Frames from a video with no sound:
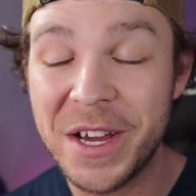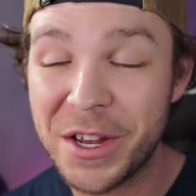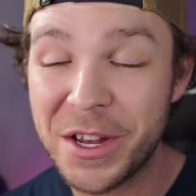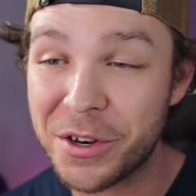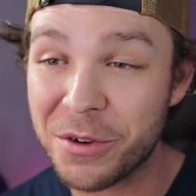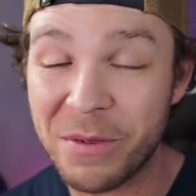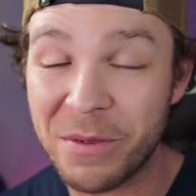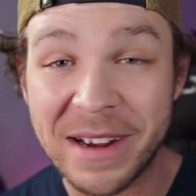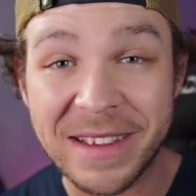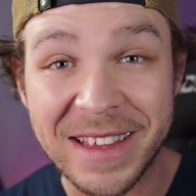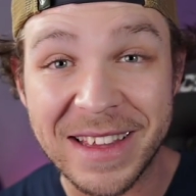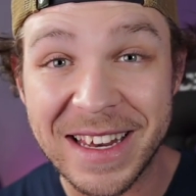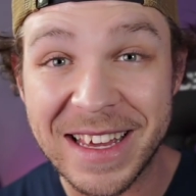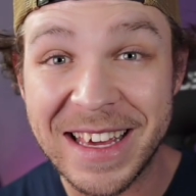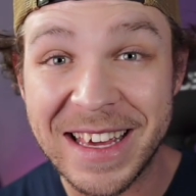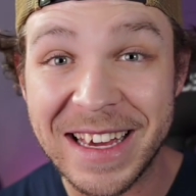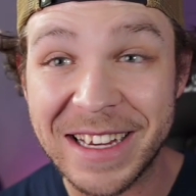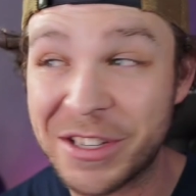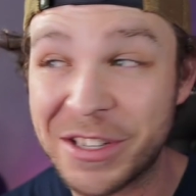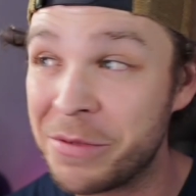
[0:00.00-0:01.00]
directed the
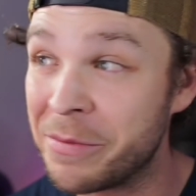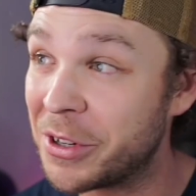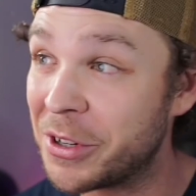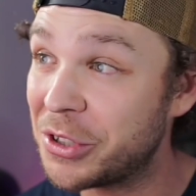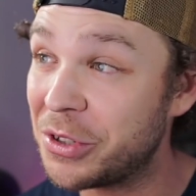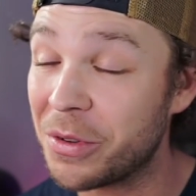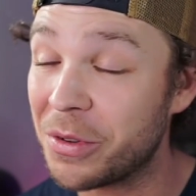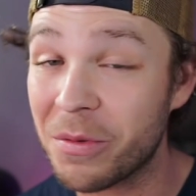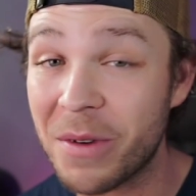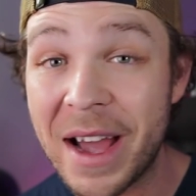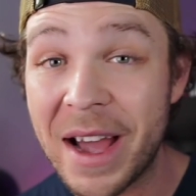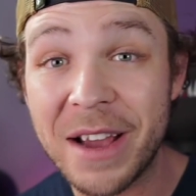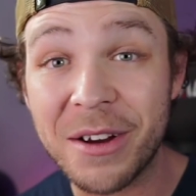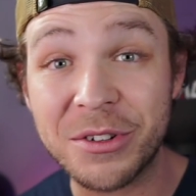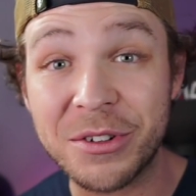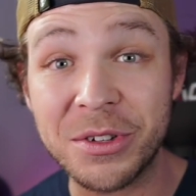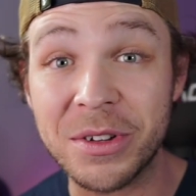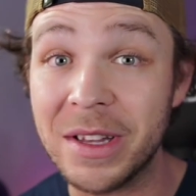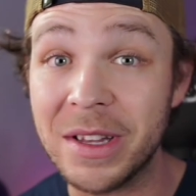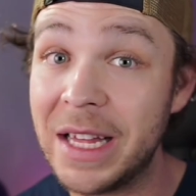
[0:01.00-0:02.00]
kick too much to the right or
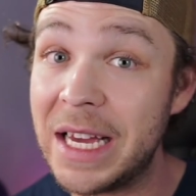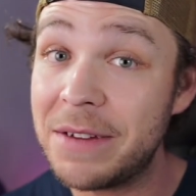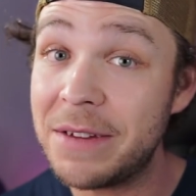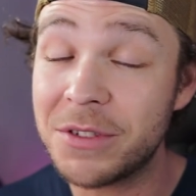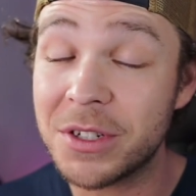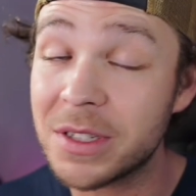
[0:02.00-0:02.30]
to the left,